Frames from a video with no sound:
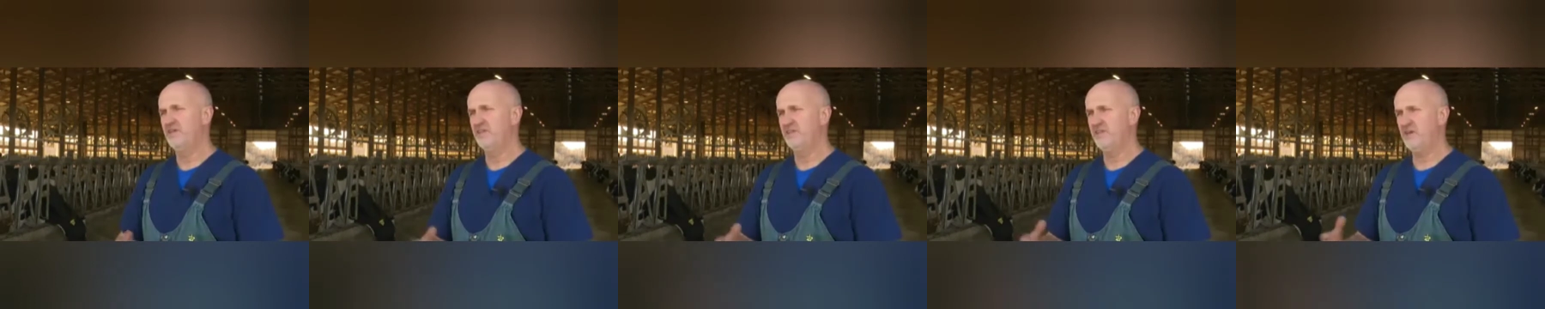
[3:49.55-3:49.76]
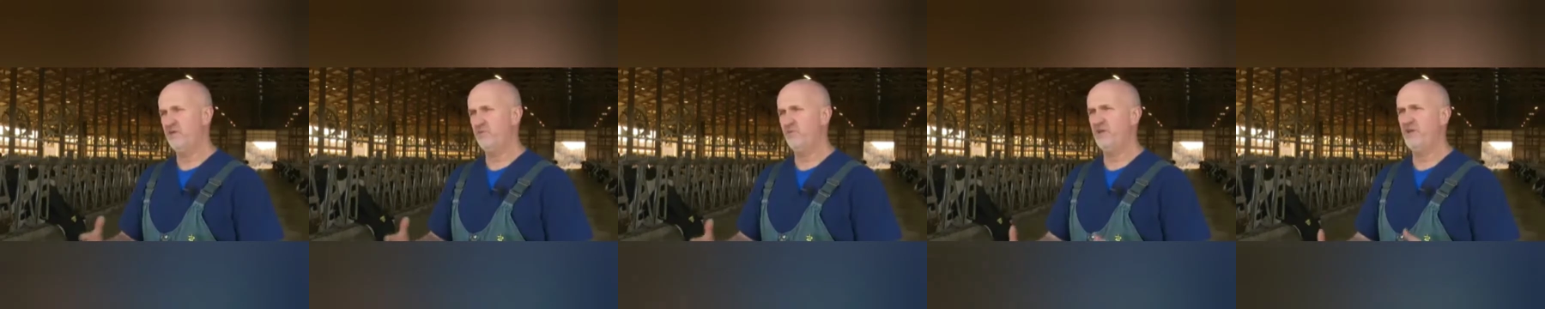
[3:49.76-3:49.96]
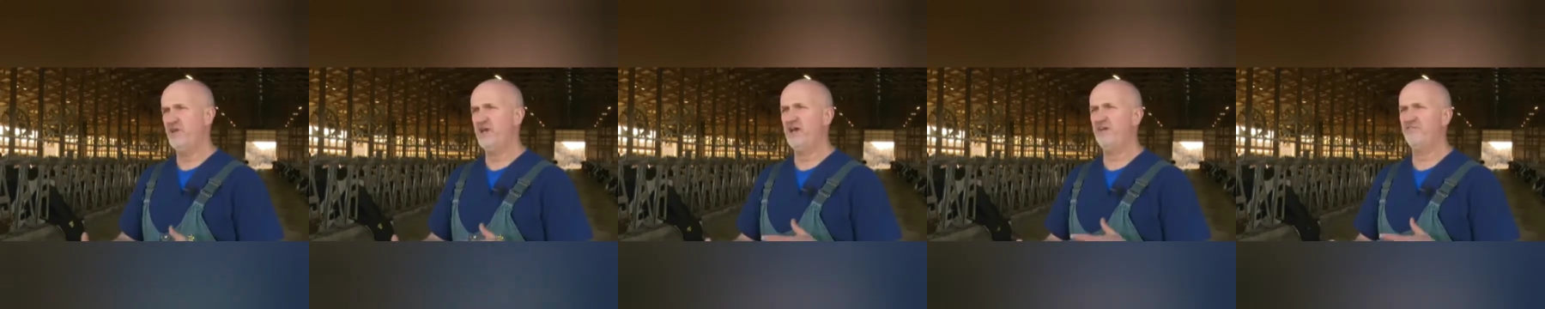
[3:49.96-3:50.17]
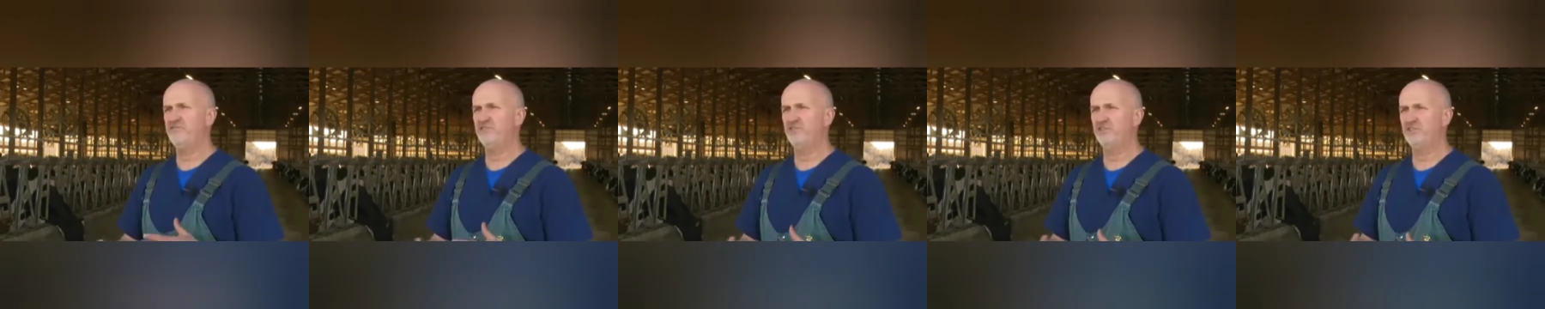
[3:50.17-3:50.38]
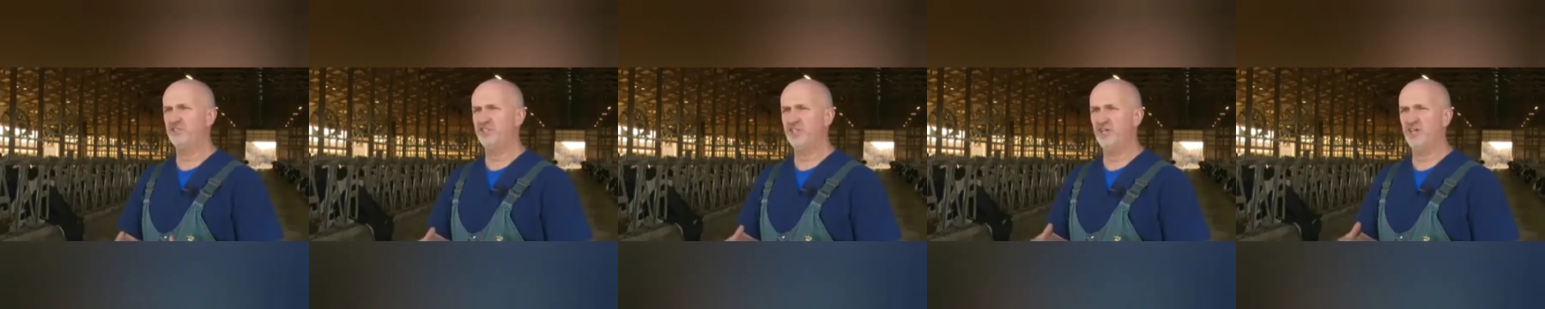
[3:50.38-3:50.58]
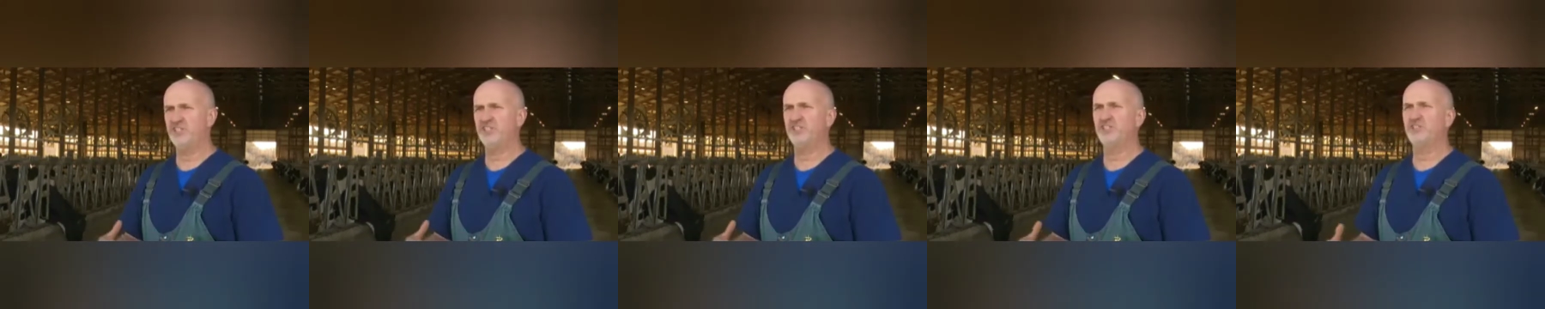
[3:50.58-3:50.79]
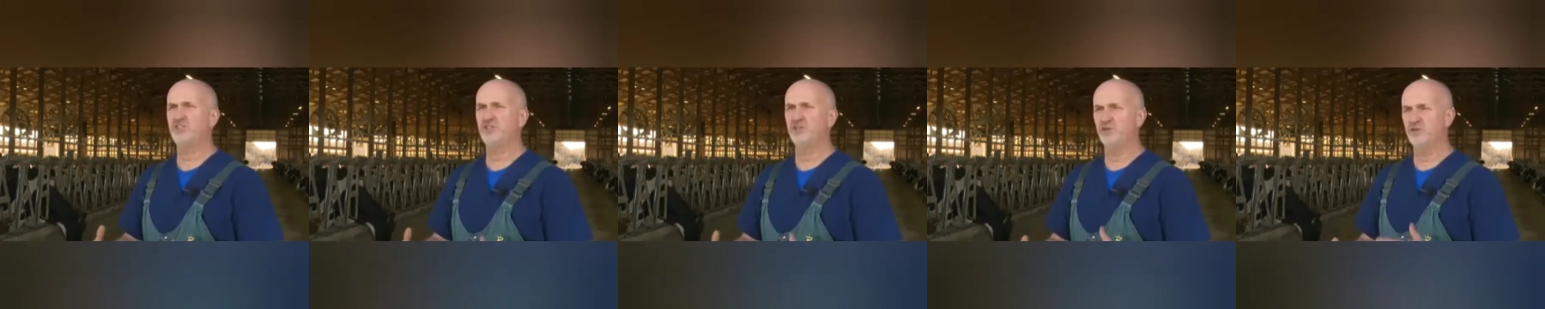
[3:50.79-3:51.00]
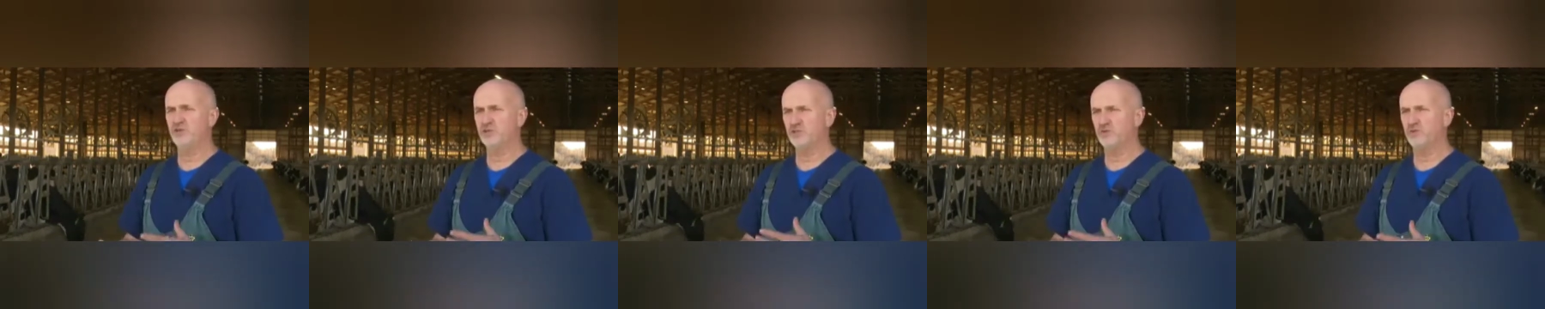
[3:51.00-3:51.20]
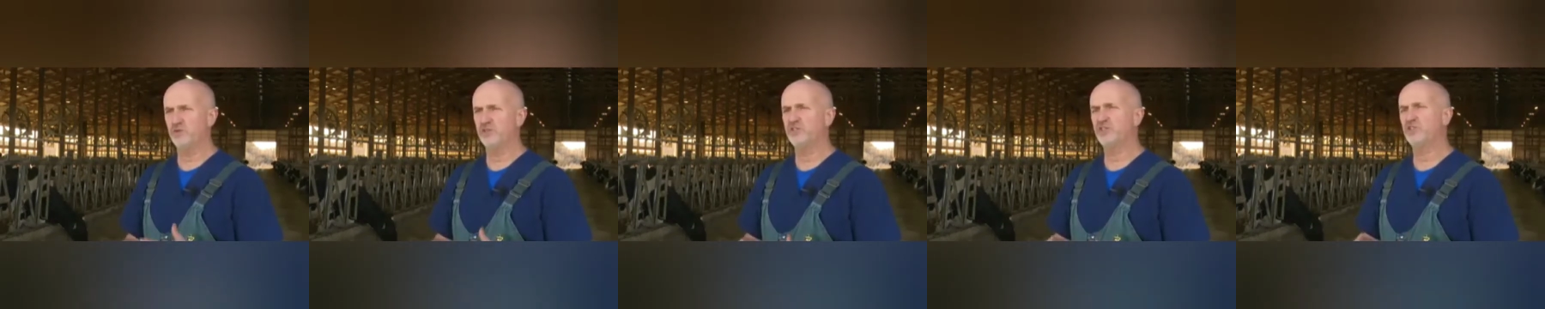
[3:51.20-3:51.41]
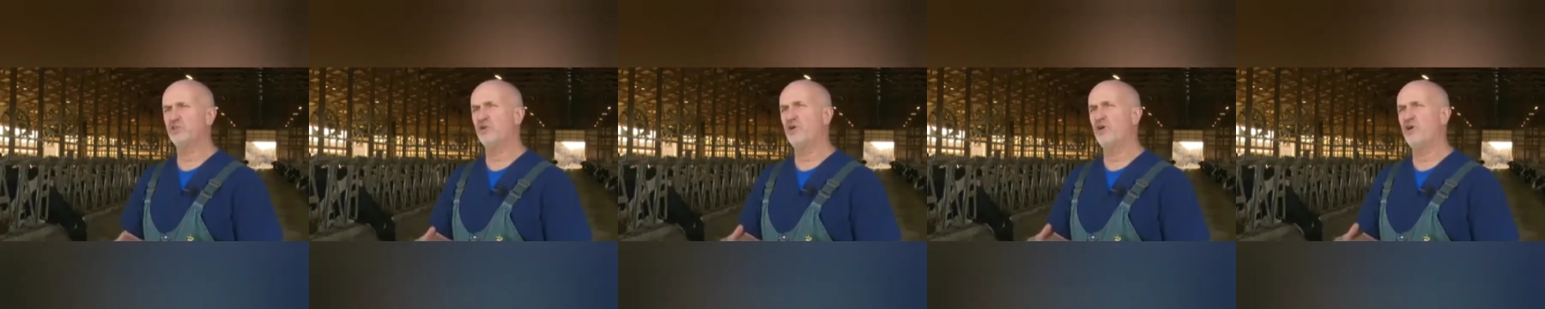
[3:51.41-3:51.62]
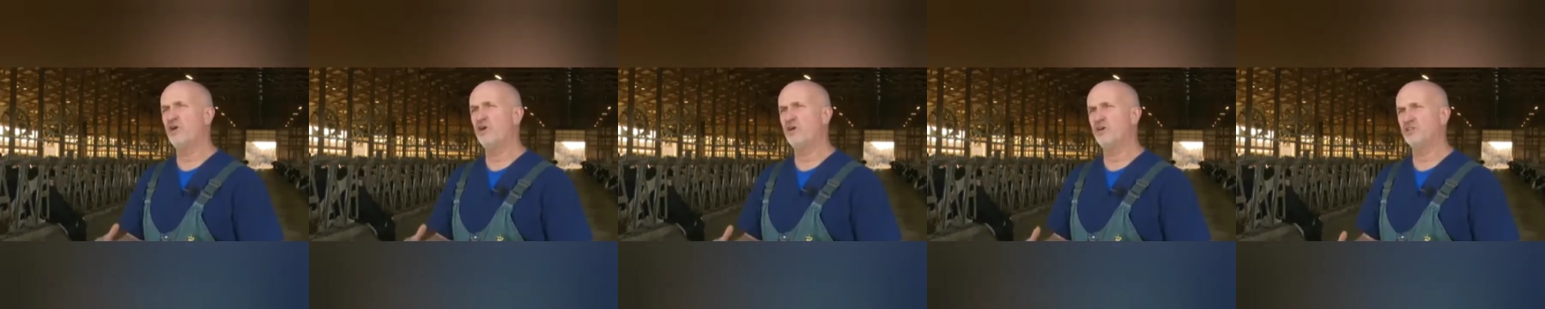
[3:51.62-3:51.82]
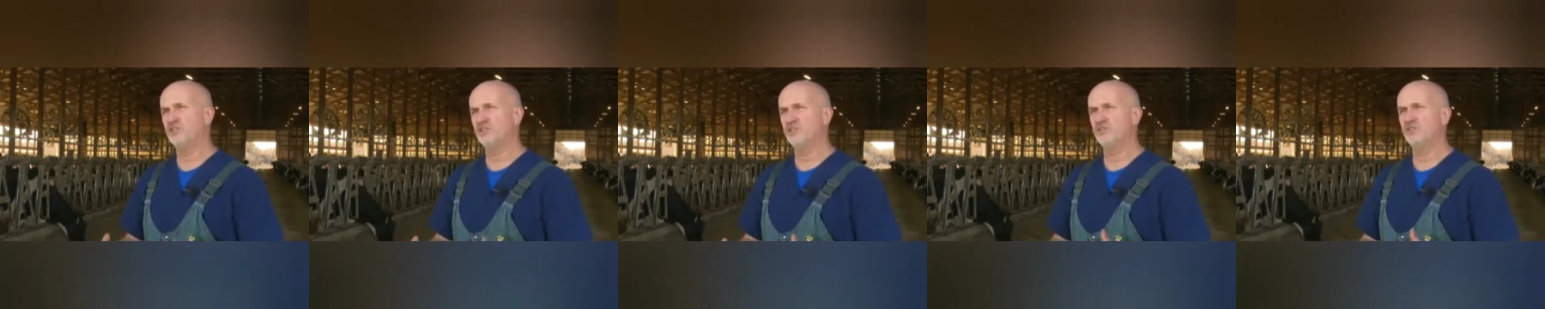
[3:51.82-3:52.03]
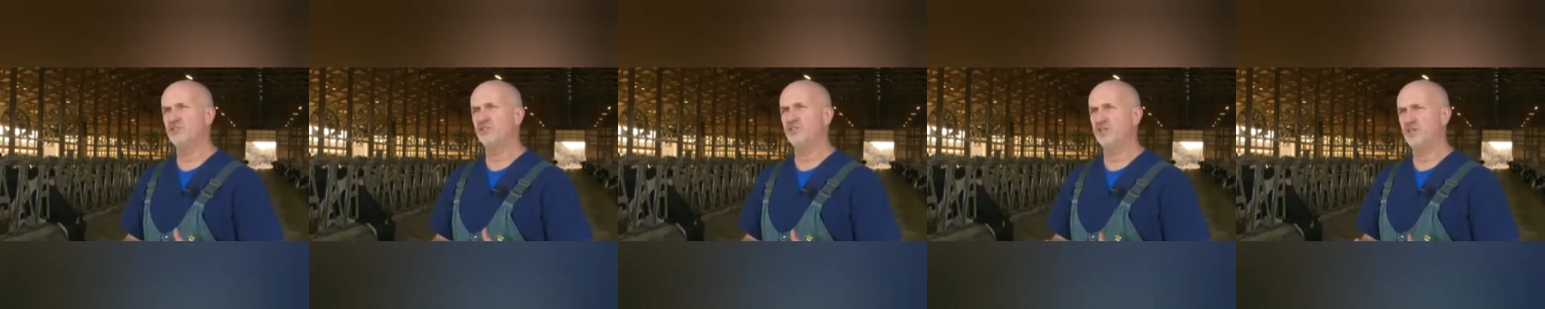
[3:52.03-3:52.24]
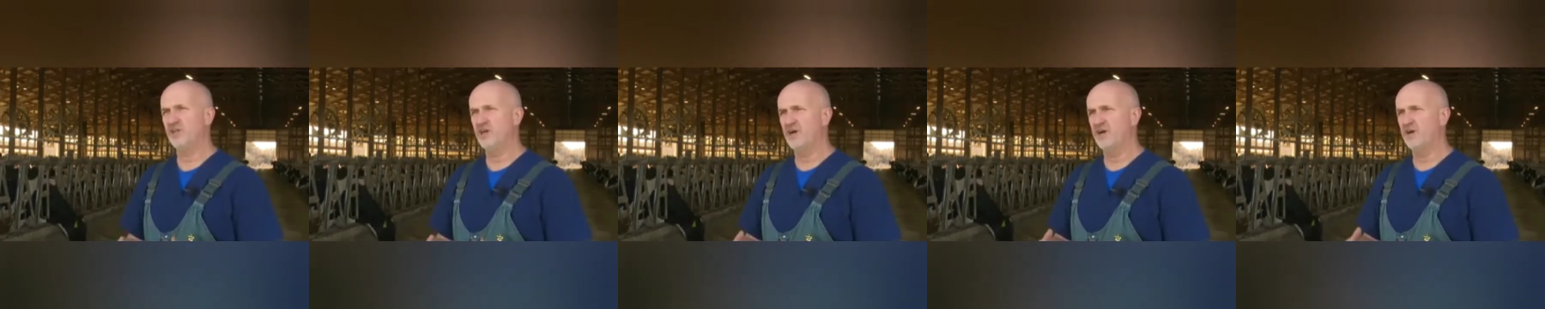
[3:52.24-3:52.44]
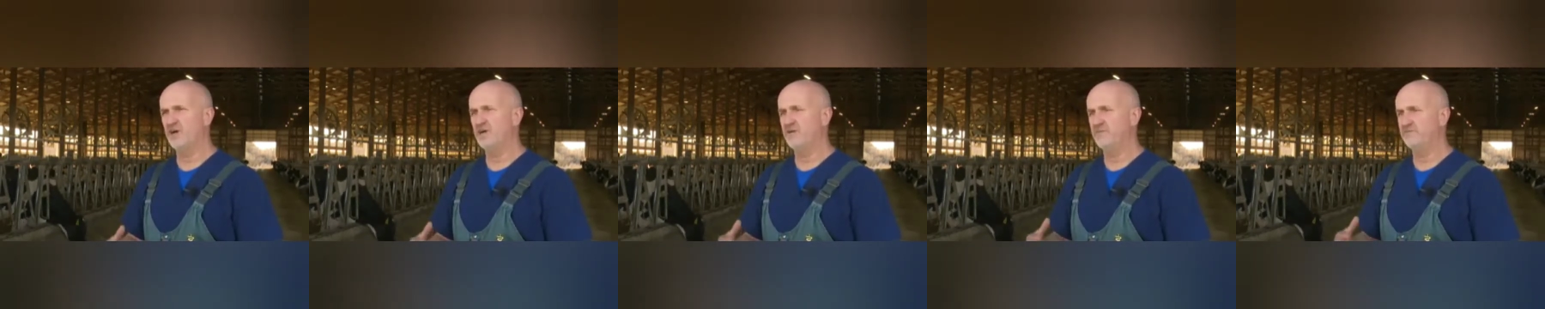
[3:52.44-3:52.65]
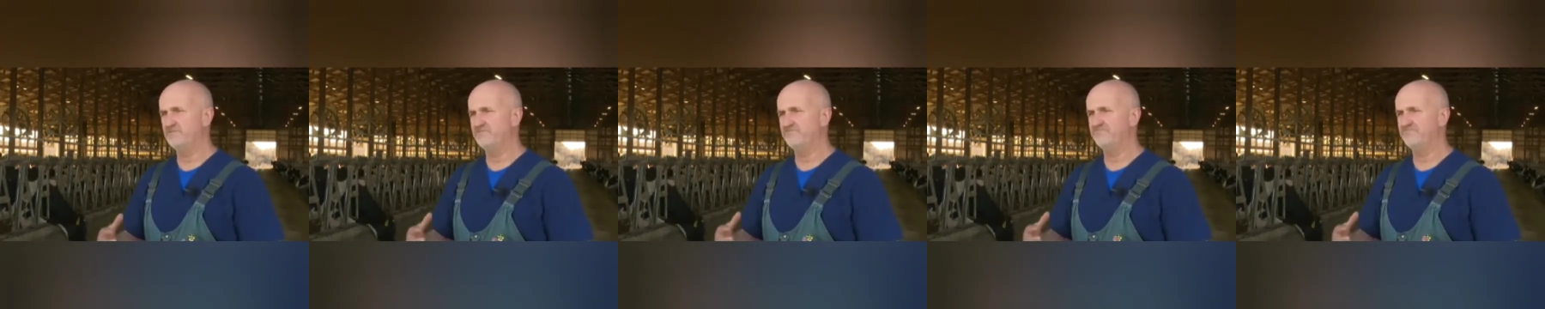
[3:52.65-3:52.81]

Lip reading: then we have to adjust those withdrawals using our